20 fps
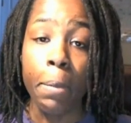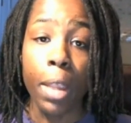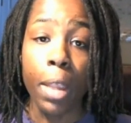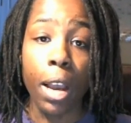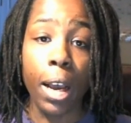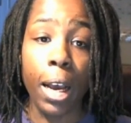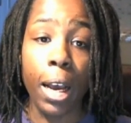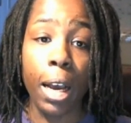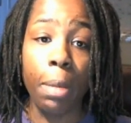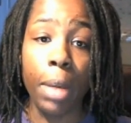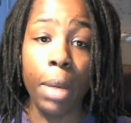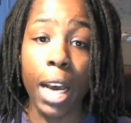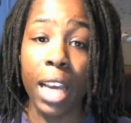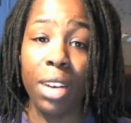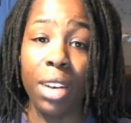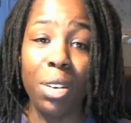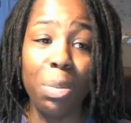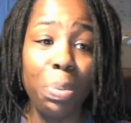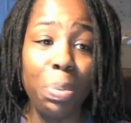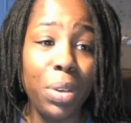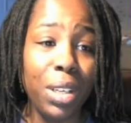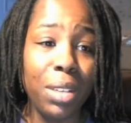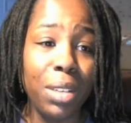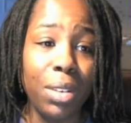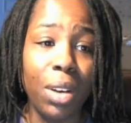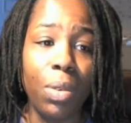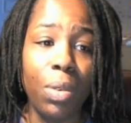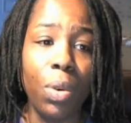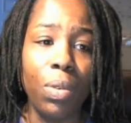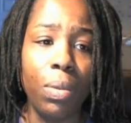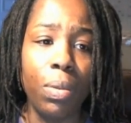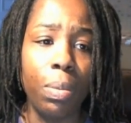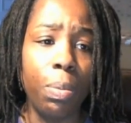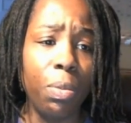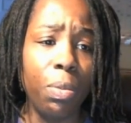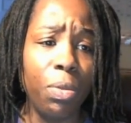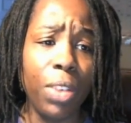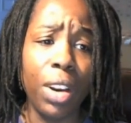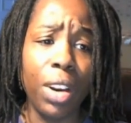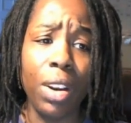I don't put
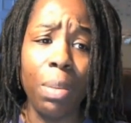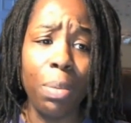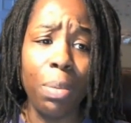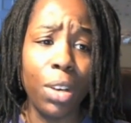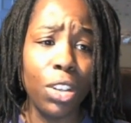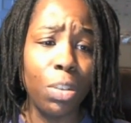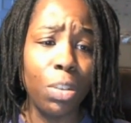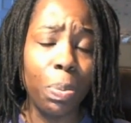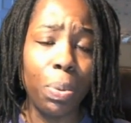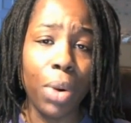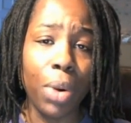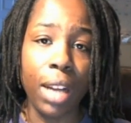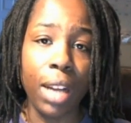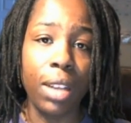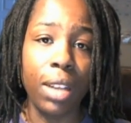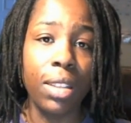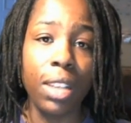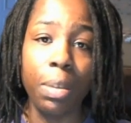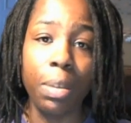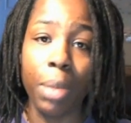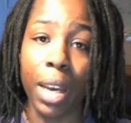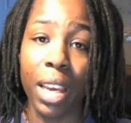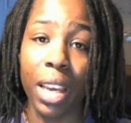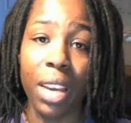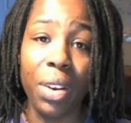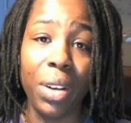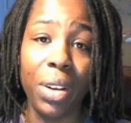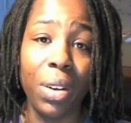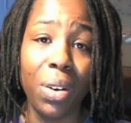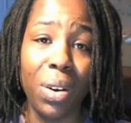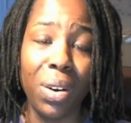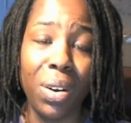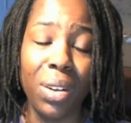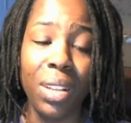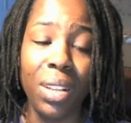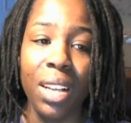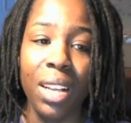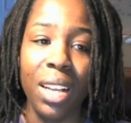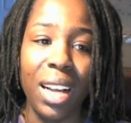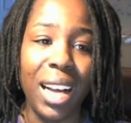very much product in my hair at all.
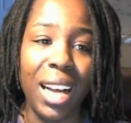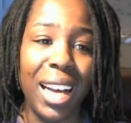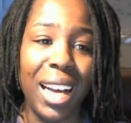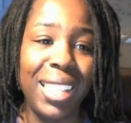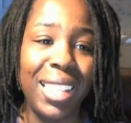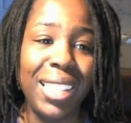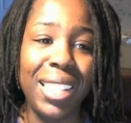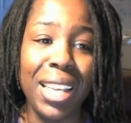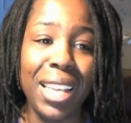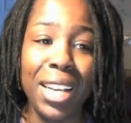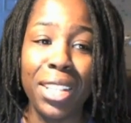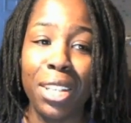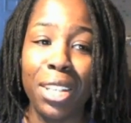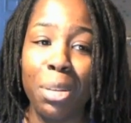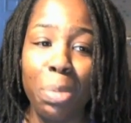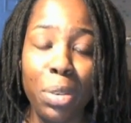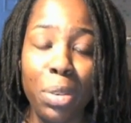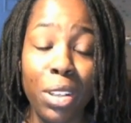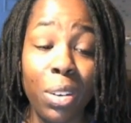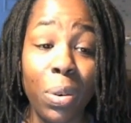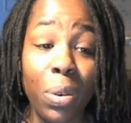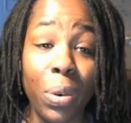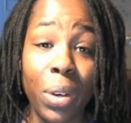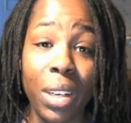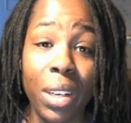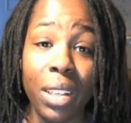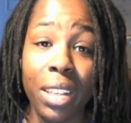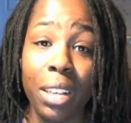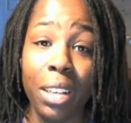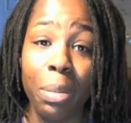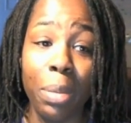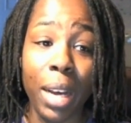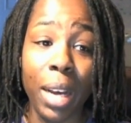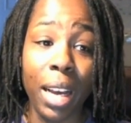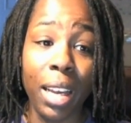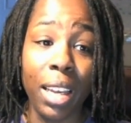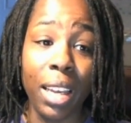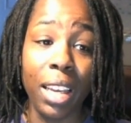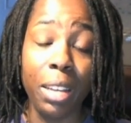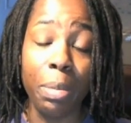I seldom put oil in
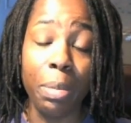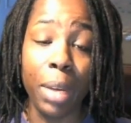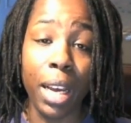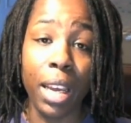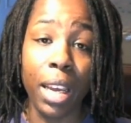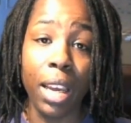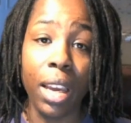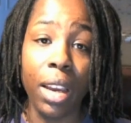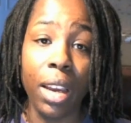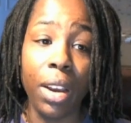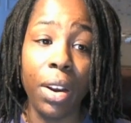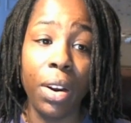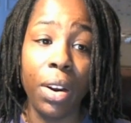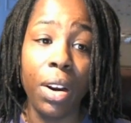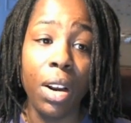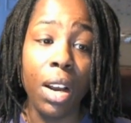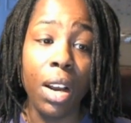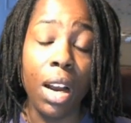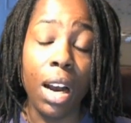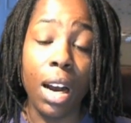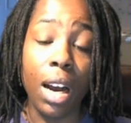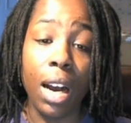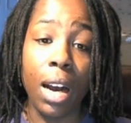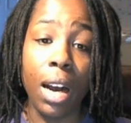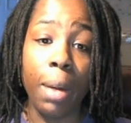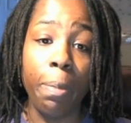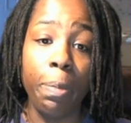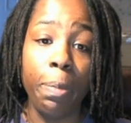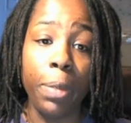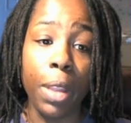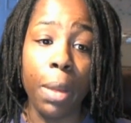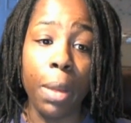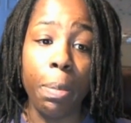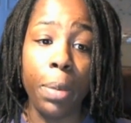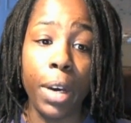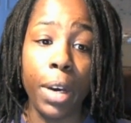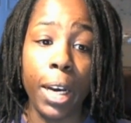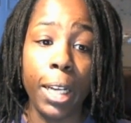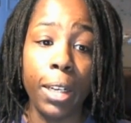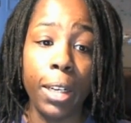my hair,
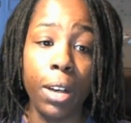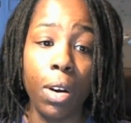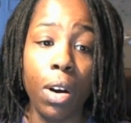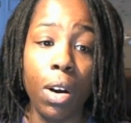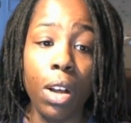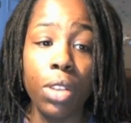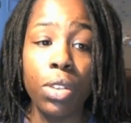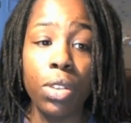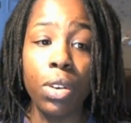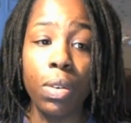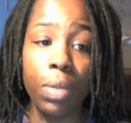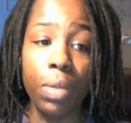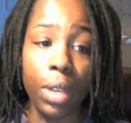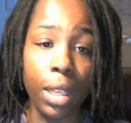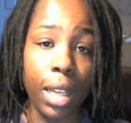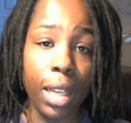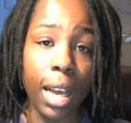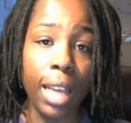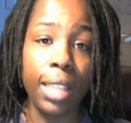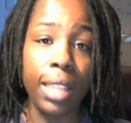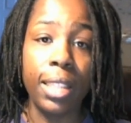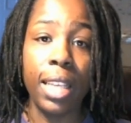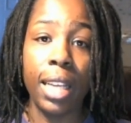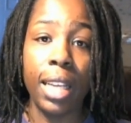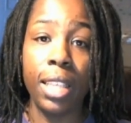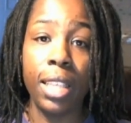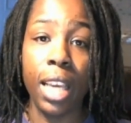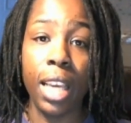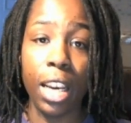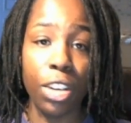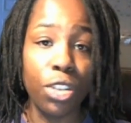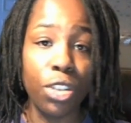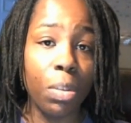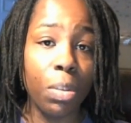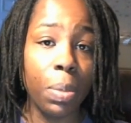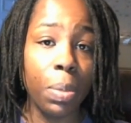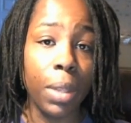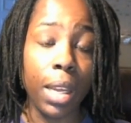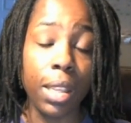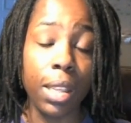but also realize that texture
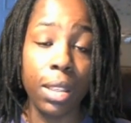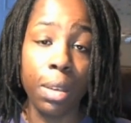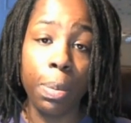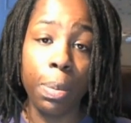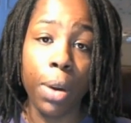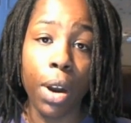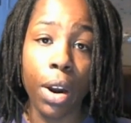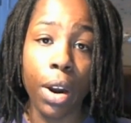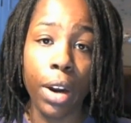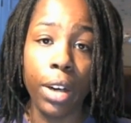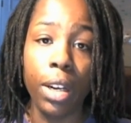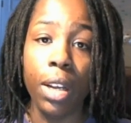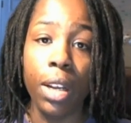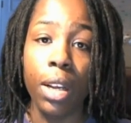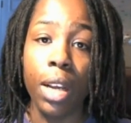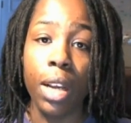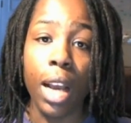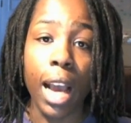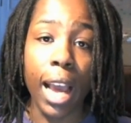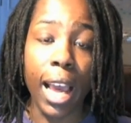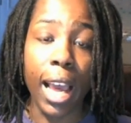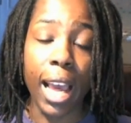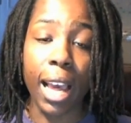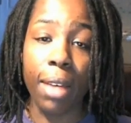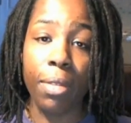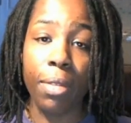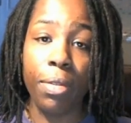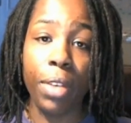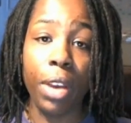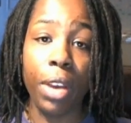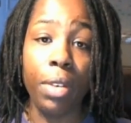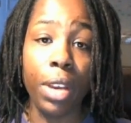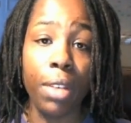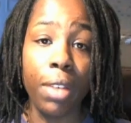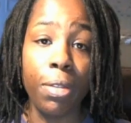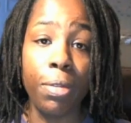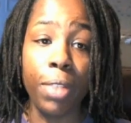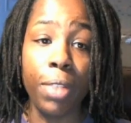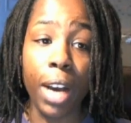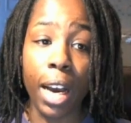plays a part. I have very
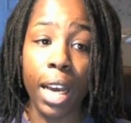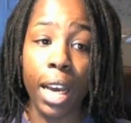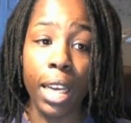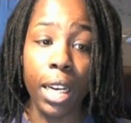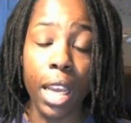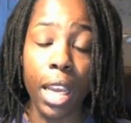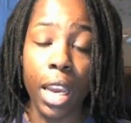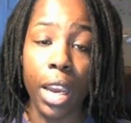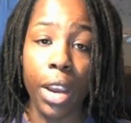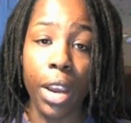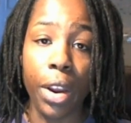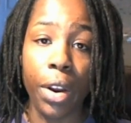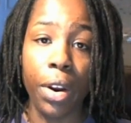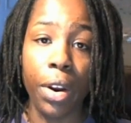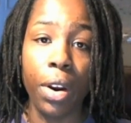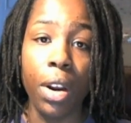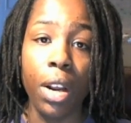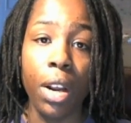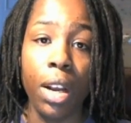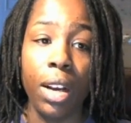fine hair.